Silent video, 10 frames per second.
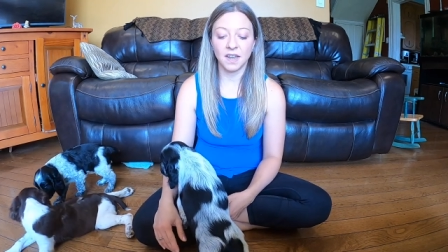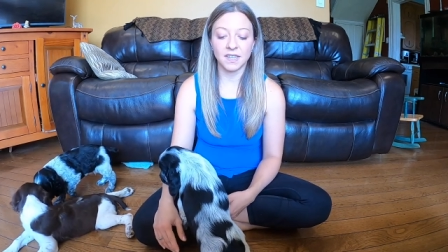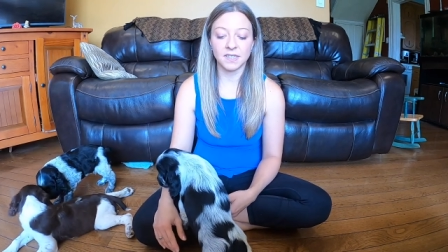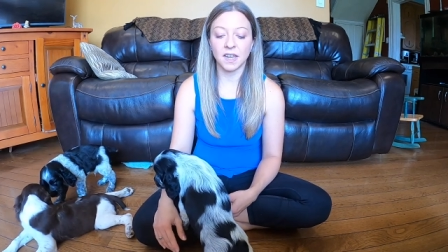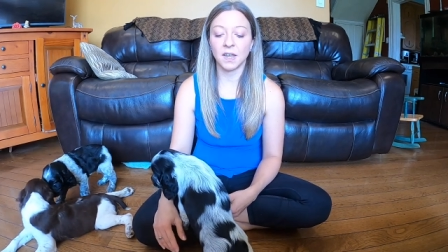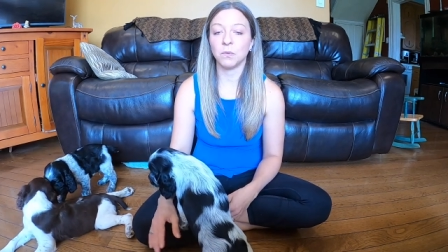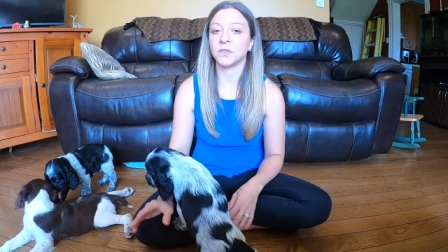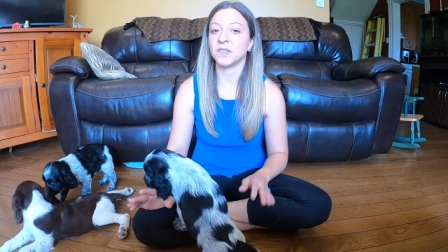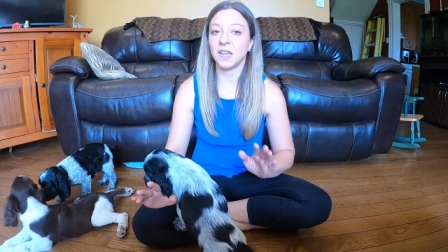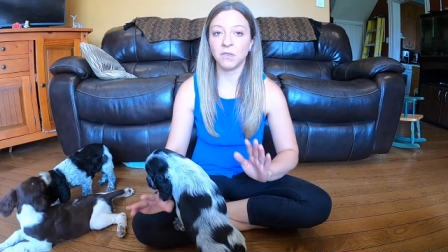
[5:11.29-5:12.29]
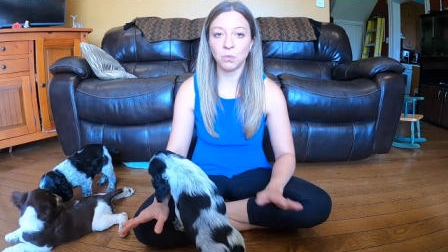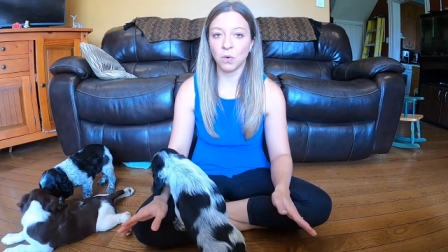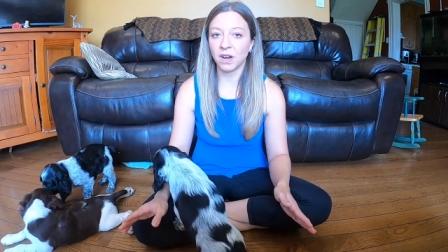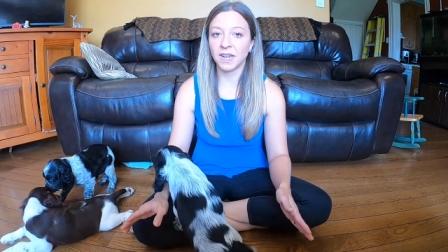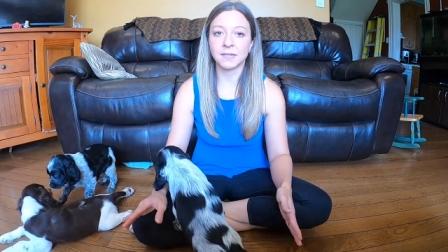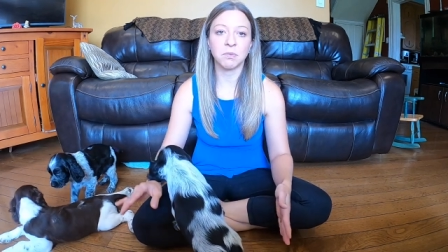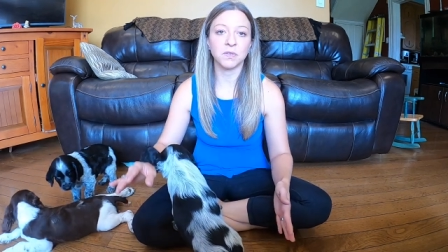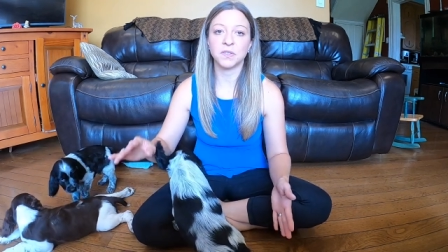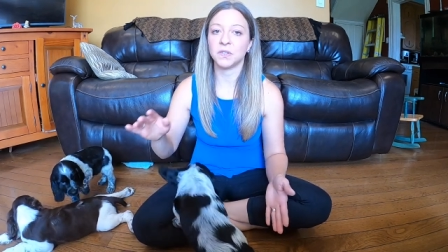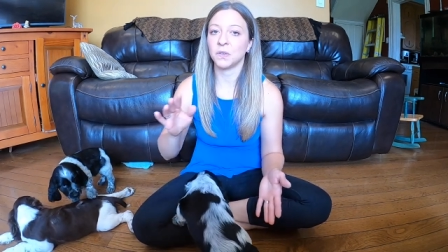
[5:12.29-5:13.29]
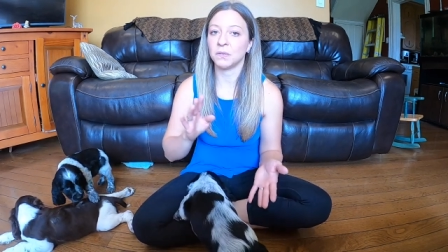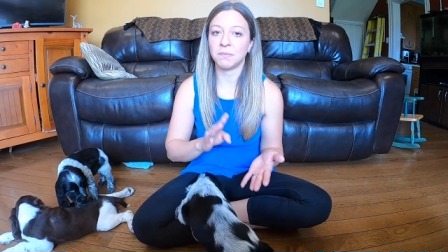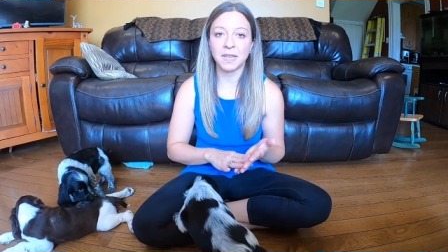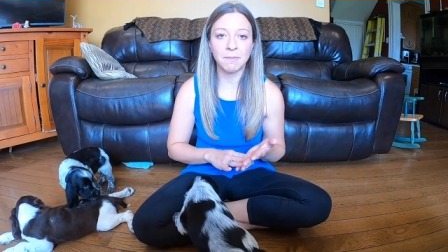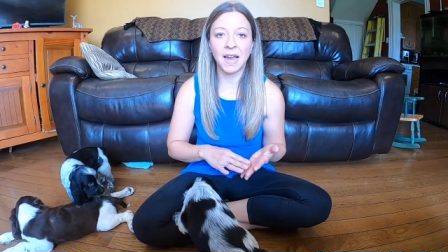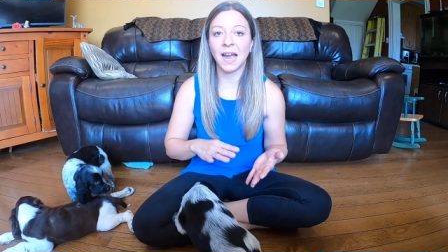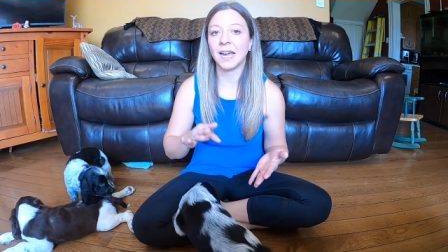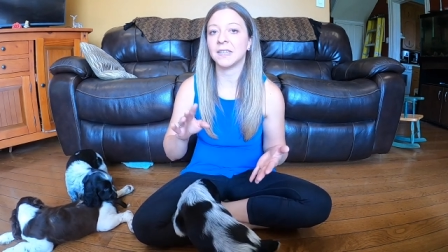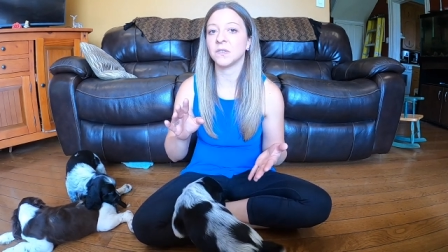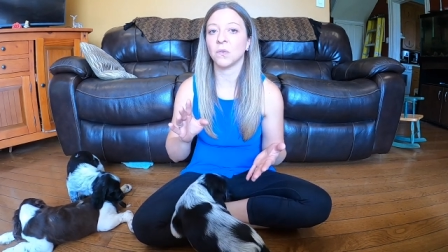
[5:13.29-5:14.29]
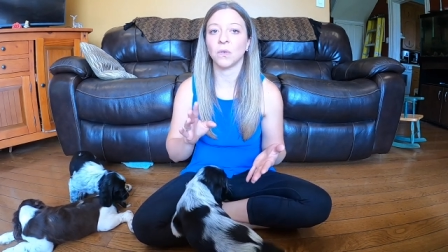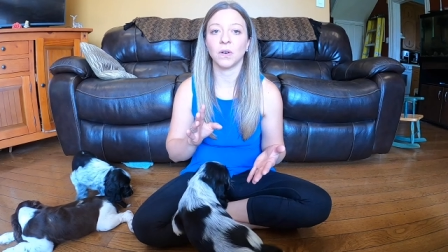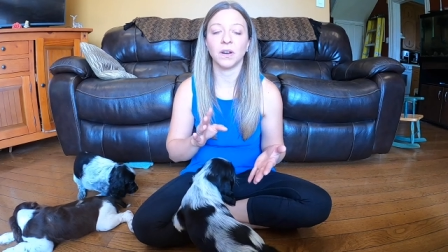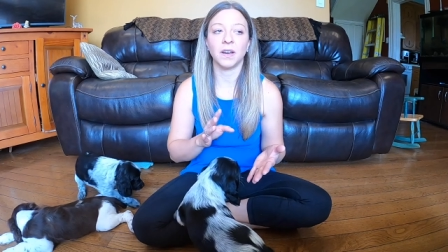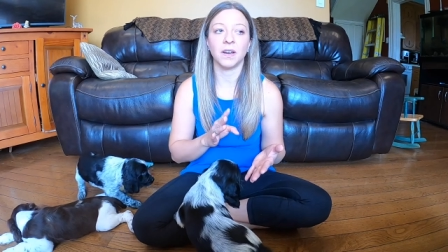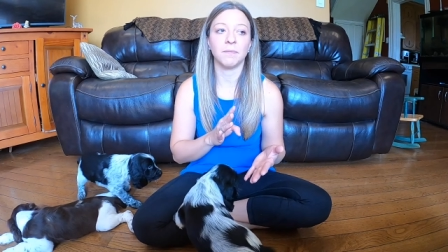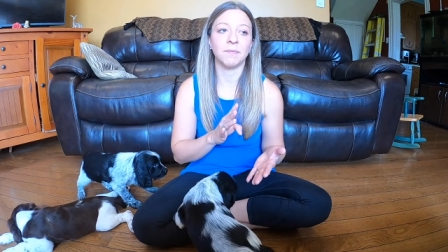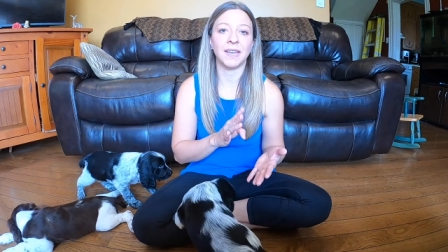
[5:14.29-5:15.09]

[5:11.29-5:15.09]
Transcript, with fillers: It's, it will save you work as opposed to doing pee pads or um,